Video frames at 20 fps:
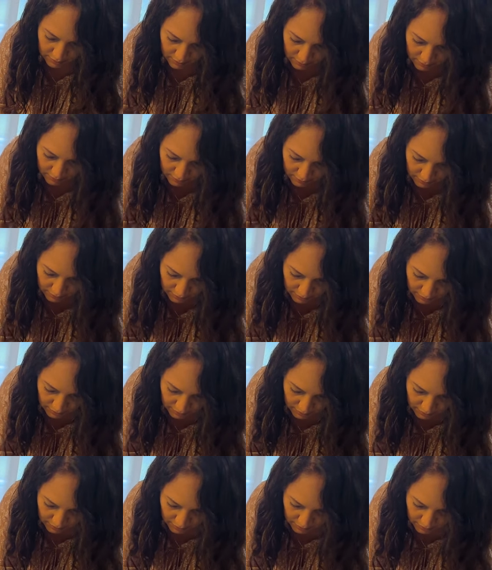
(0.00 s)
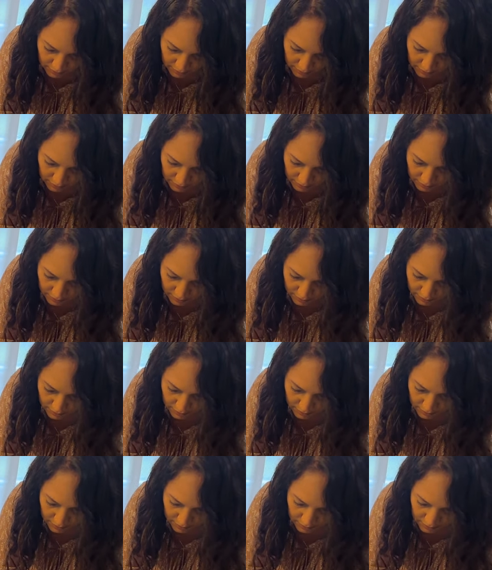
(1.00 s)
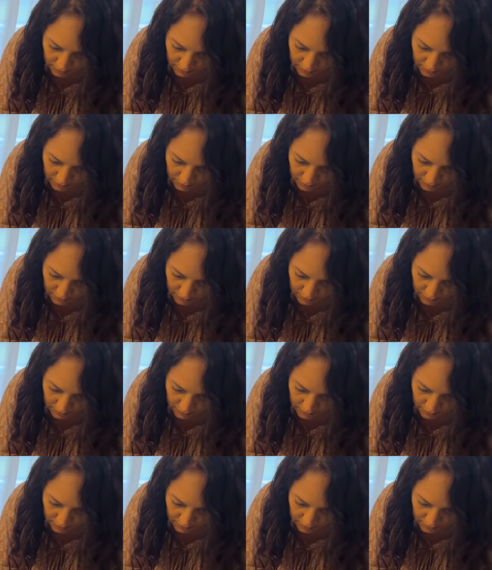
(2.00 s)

No one is speaking in this clip.